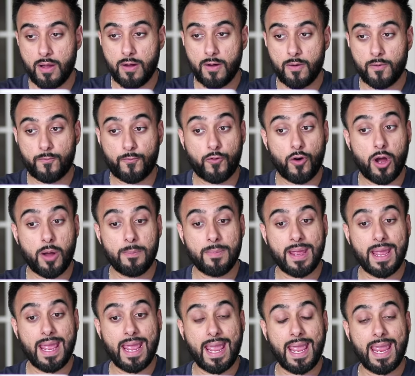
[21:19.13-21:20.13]
from
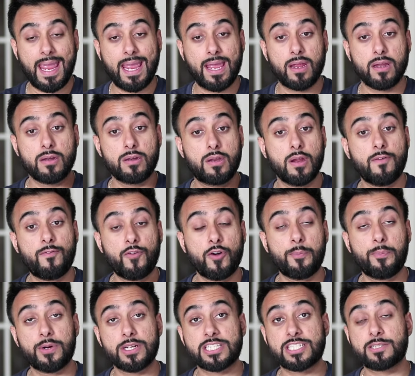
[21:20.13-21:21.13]
a
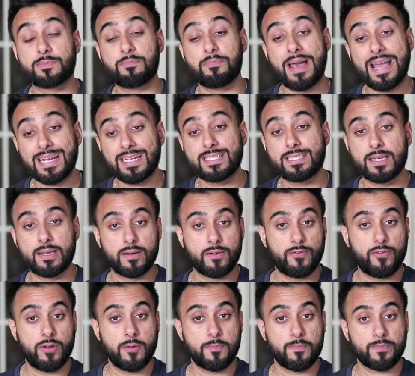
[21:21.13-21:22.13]
different
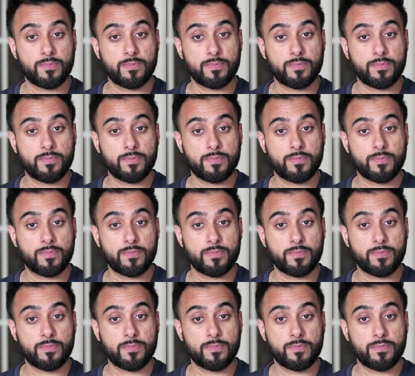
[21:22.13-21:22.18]
perspective,